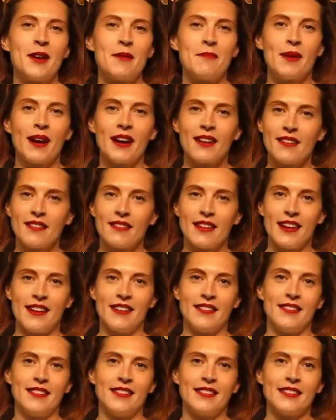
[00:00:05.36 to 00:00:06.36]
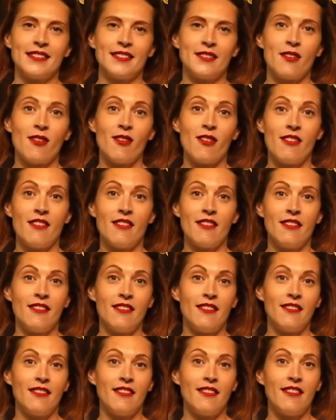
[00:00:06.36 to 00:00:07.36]
a background
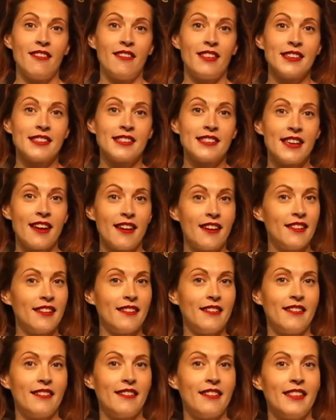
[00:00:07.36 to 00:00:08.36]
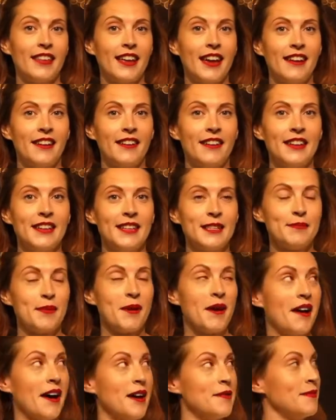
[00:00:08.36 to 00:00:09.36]
on the set that is
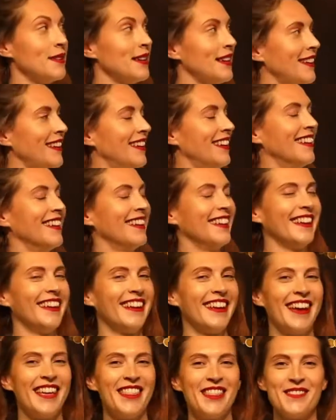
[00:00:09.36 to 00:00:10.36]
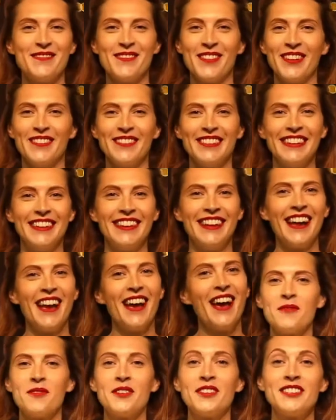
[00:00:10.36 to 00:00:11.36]
behind me at the moment.
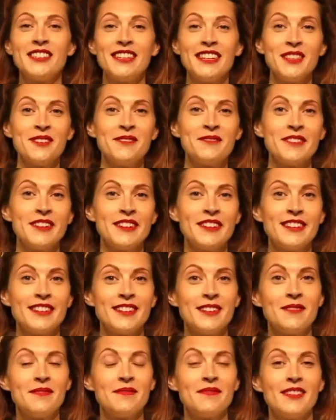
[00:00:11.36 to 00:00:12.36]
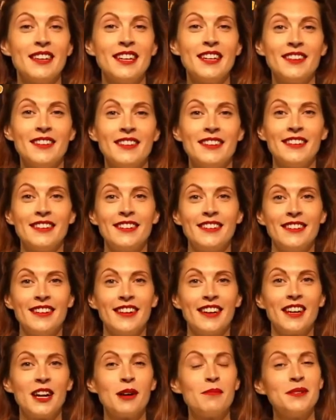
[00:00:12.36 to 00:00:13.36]
Watching the worship video
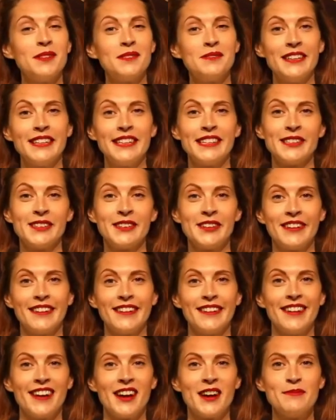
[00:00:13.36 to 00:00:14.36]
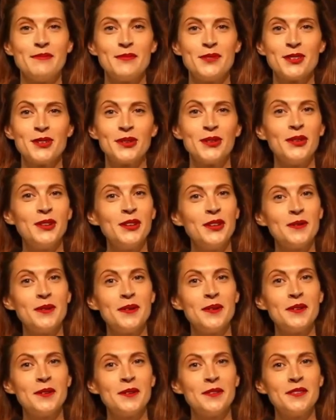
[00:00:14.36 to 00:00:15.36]
a couple of weeks ago, I'm sure you
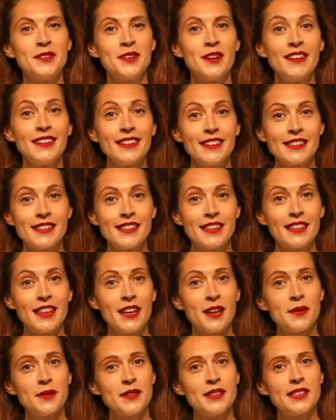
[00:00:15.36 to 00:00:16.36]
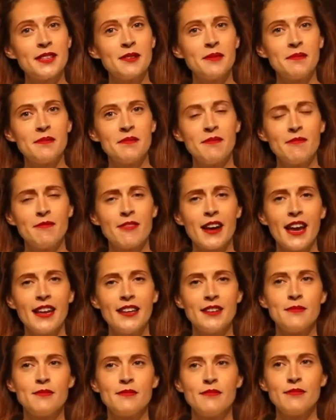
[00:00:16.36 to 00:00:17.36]
all noticed that there was some
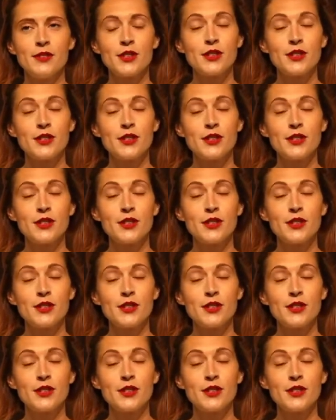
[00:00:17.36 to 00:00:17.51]
random